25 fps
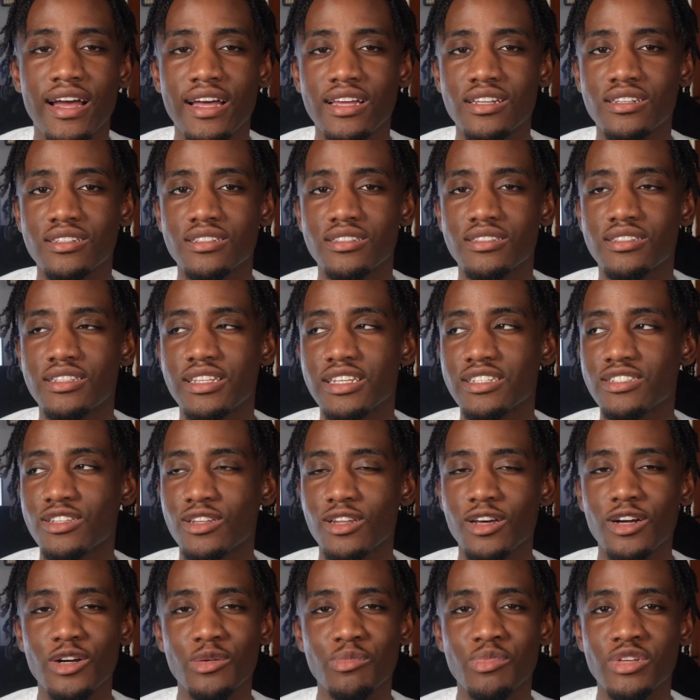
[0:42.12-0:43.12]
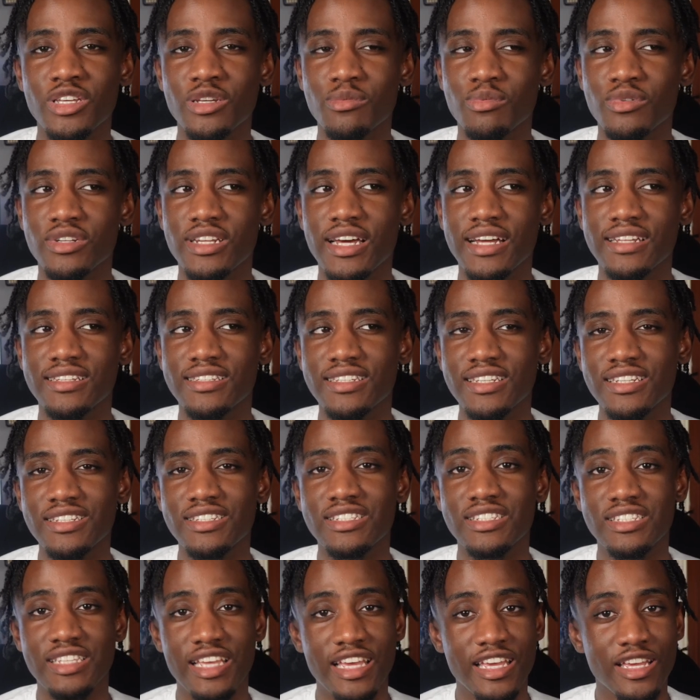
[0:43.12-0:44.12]
And there's a lot of people that did
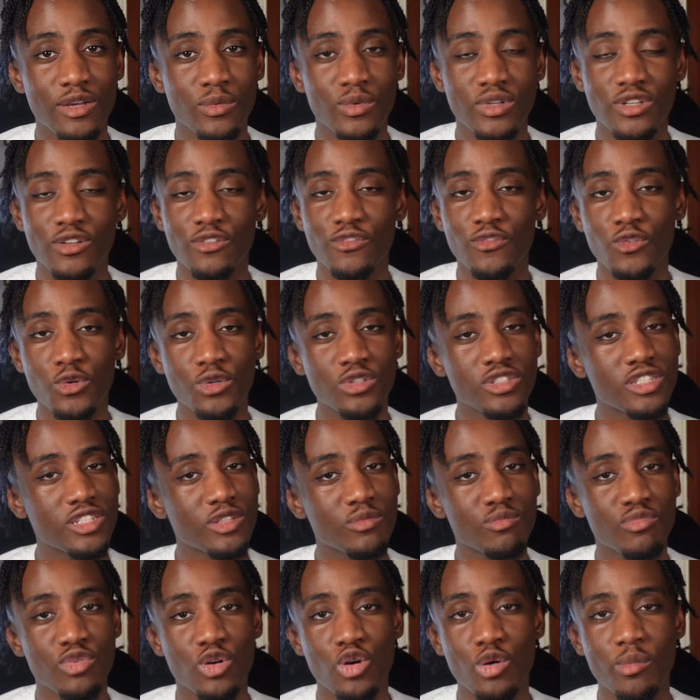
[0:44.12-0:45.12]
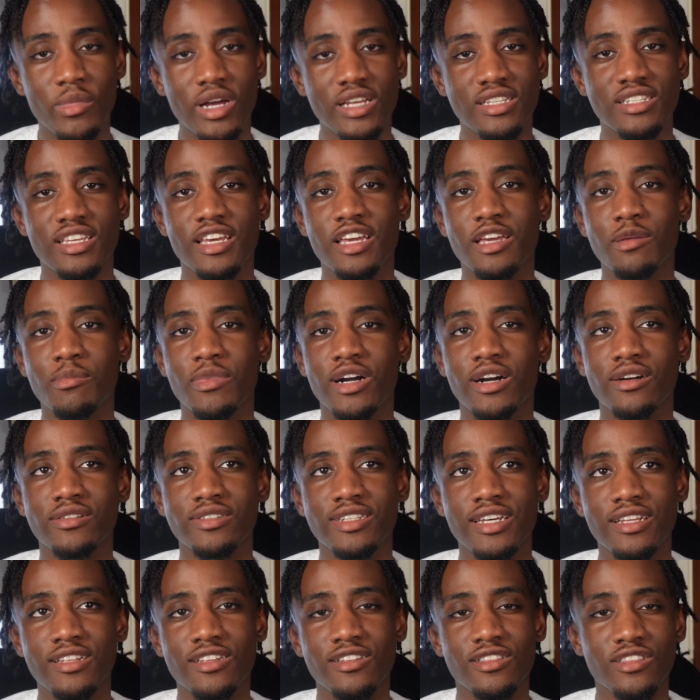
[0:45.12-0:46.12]
say when the 14 Pro Max came
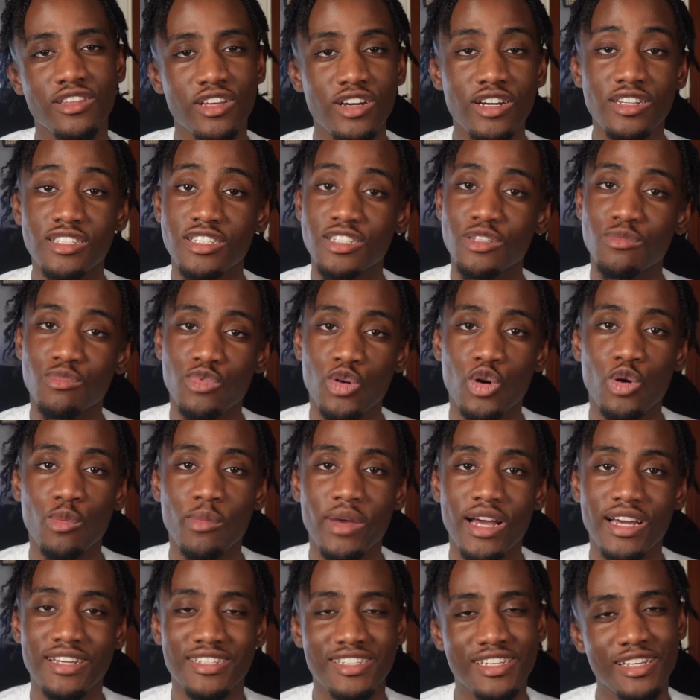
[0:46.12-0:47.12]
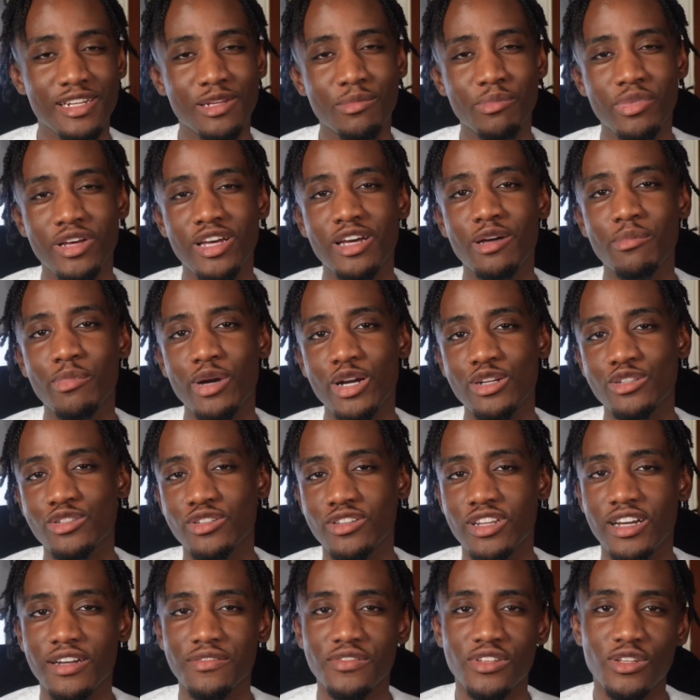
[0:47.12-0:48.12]
out that the 13 Pro Max had a better
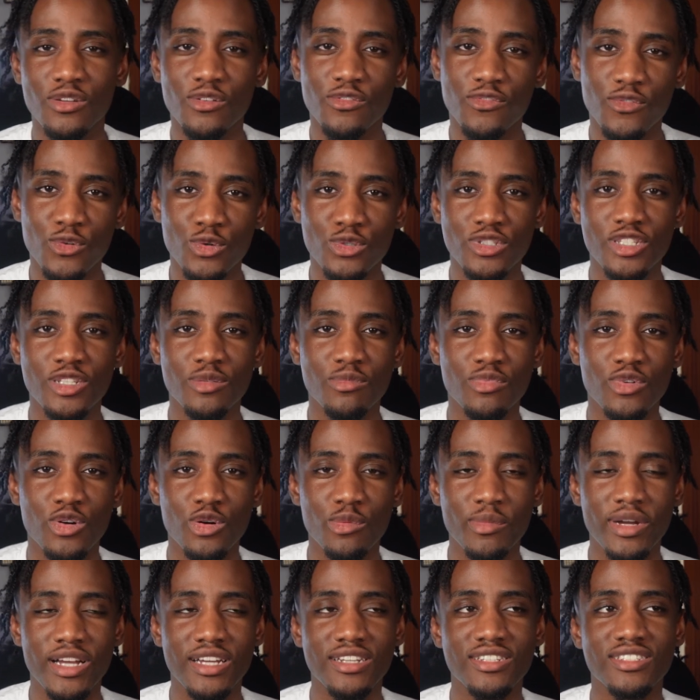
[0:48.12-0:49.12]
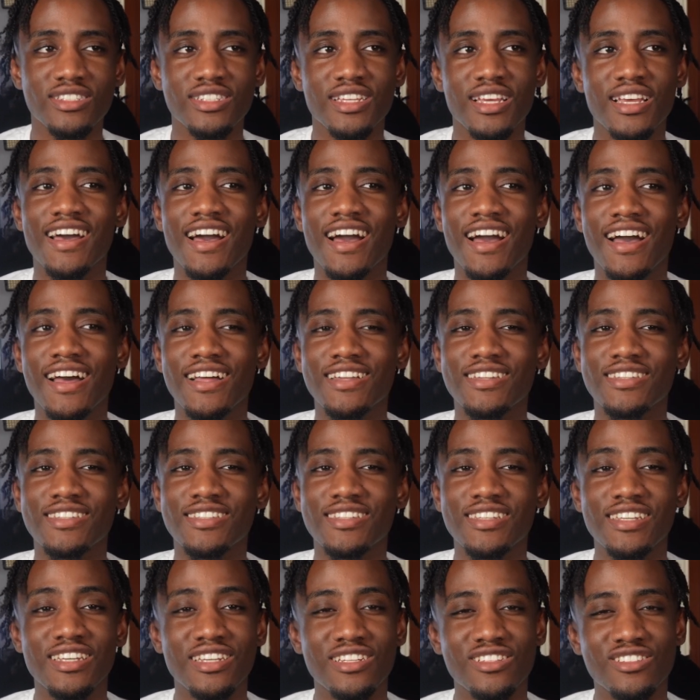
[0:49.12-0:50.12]
battery life than the 14 Pro Max.
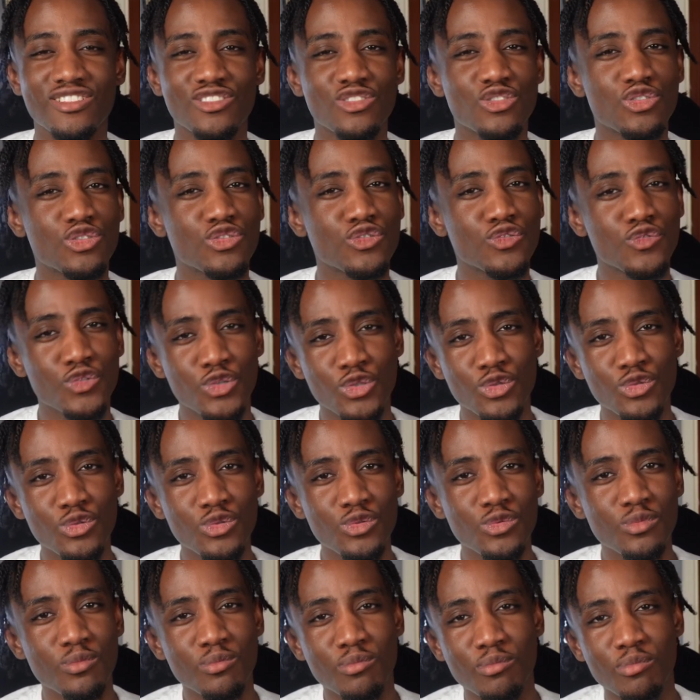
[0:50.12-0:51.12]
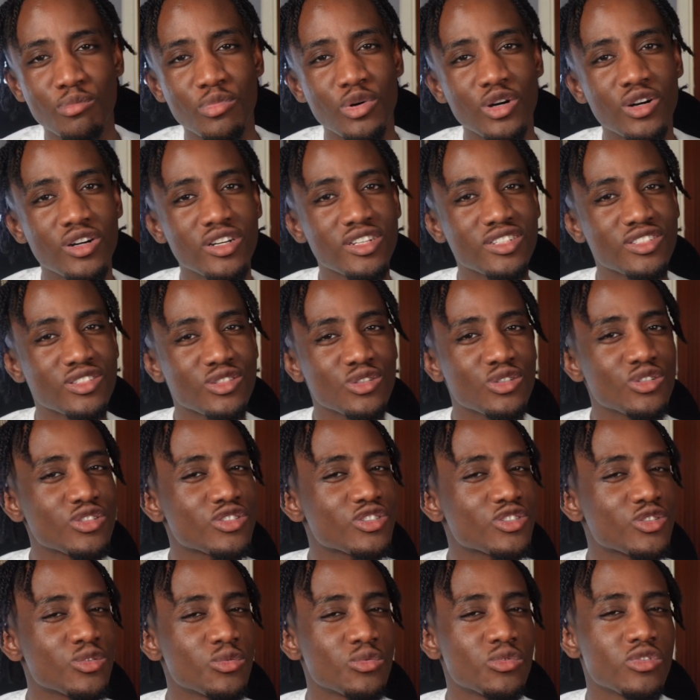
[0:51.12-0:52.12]
And it's true, but it's
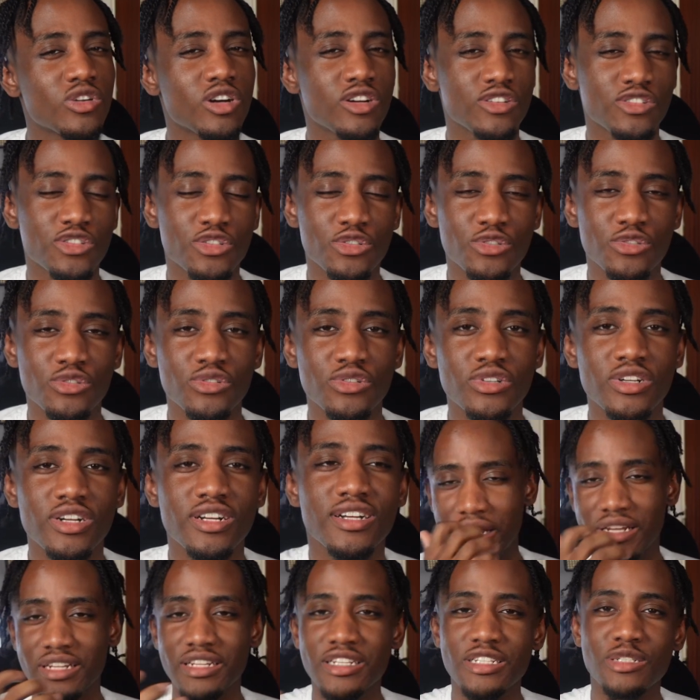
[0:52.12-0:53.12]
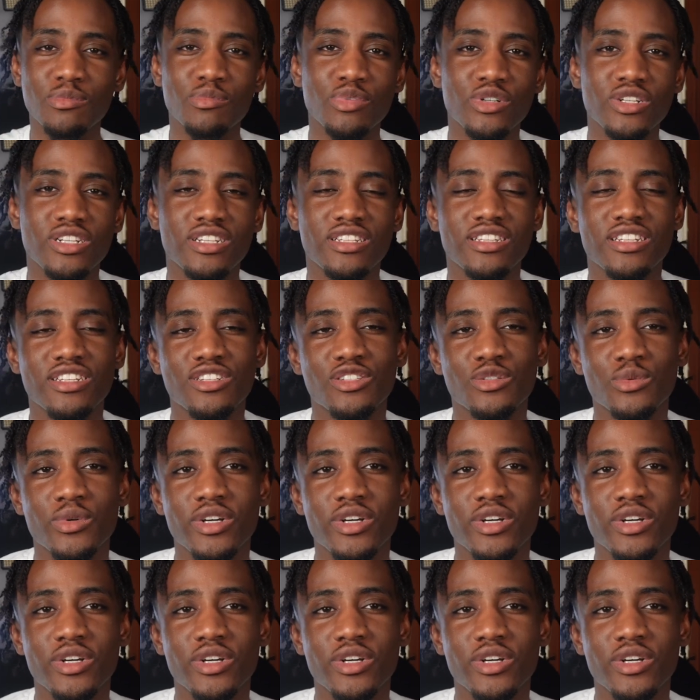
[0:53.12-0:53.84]
also not true. Let's put it this